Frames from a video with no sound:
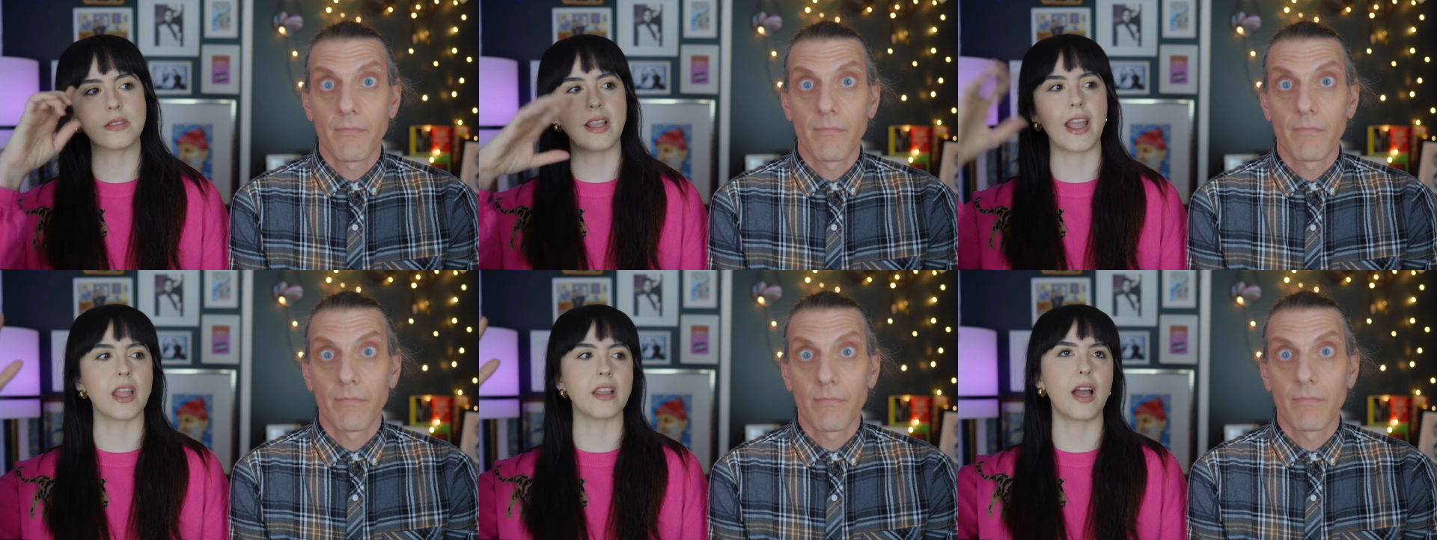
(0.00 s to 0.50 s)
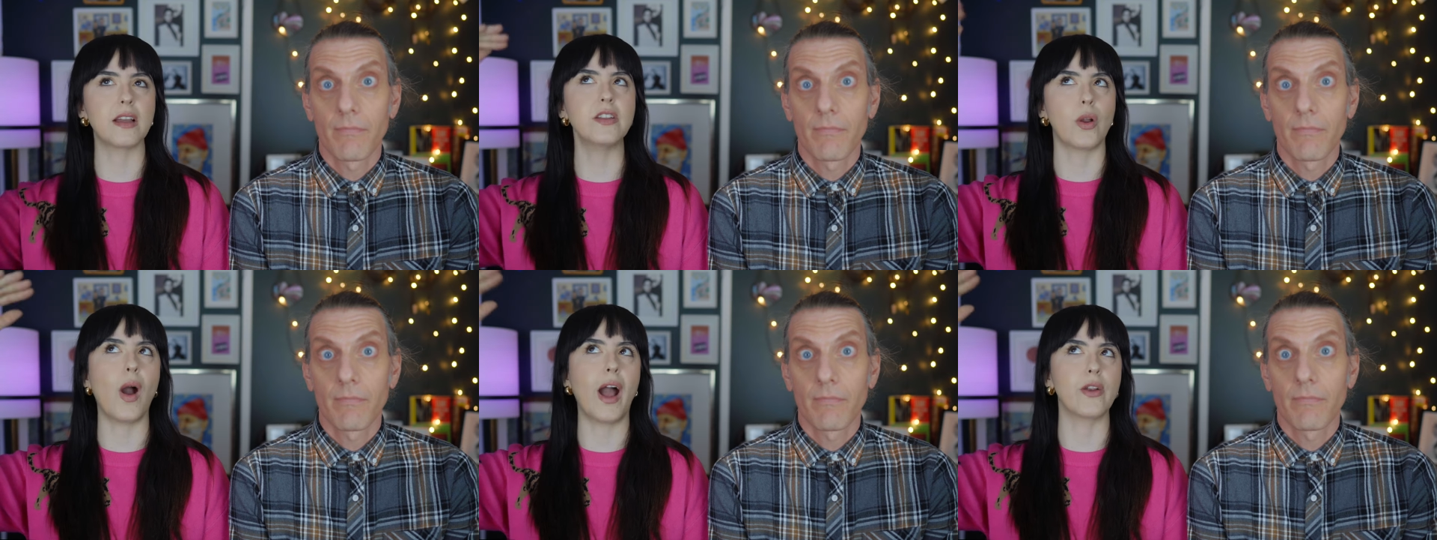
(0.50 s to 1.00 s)
Speaker 1: saying, you
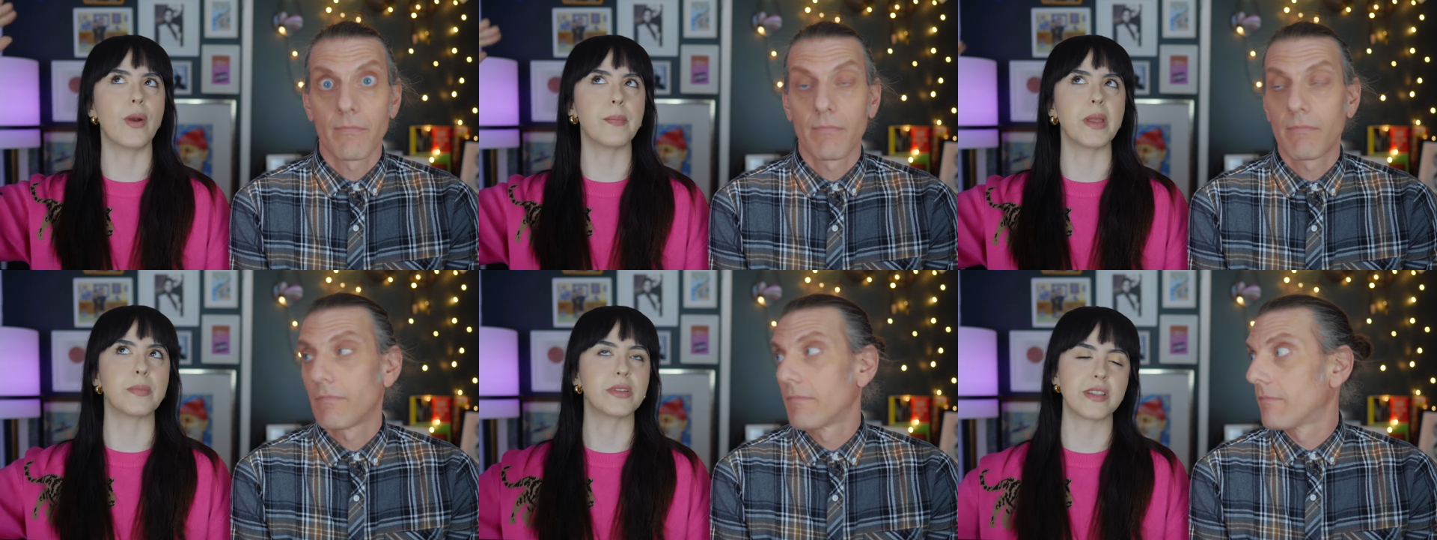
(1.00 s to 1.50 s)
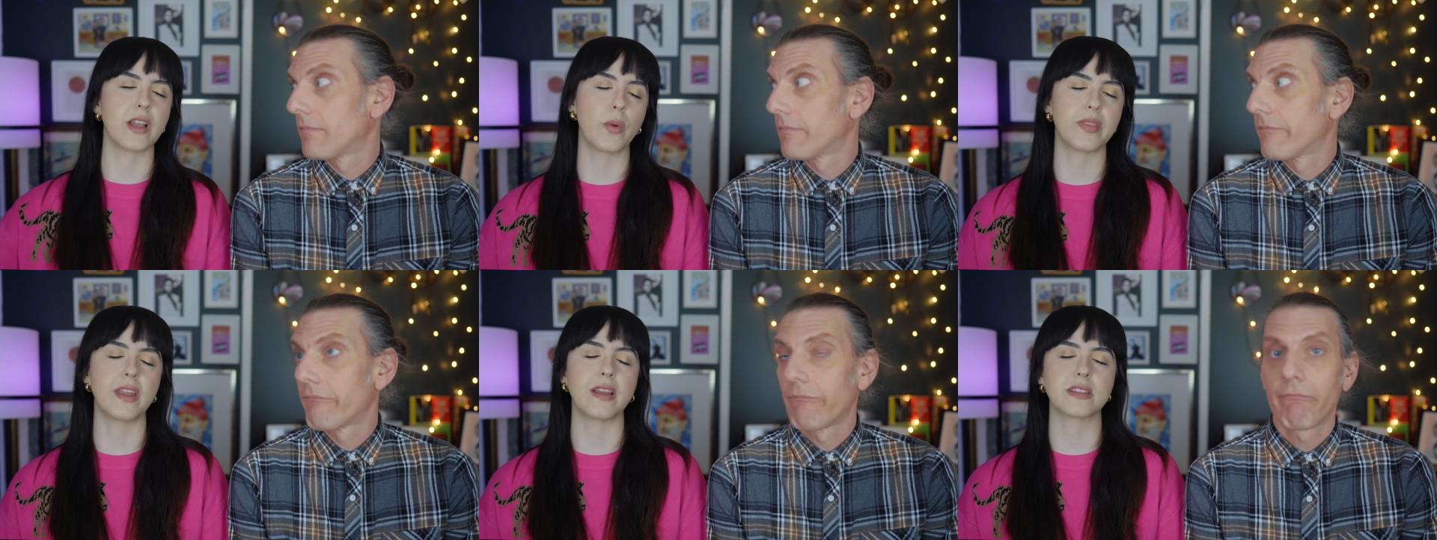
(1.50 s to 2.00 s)
know, higher up people saying
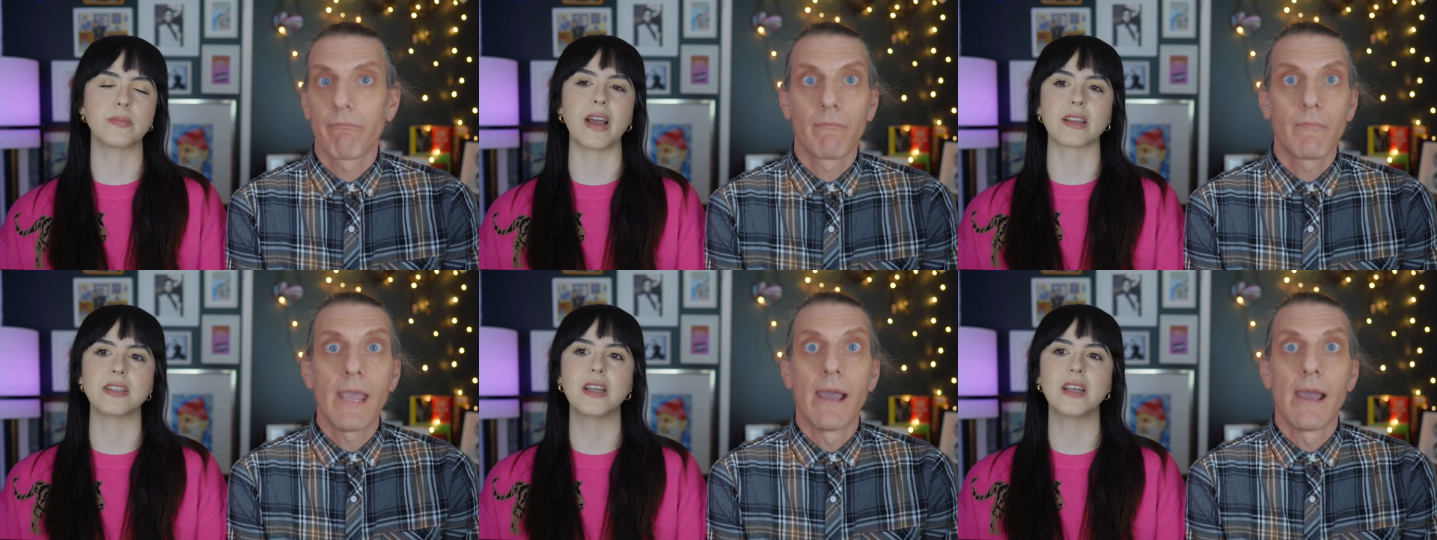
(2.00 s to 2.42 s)
what they expect.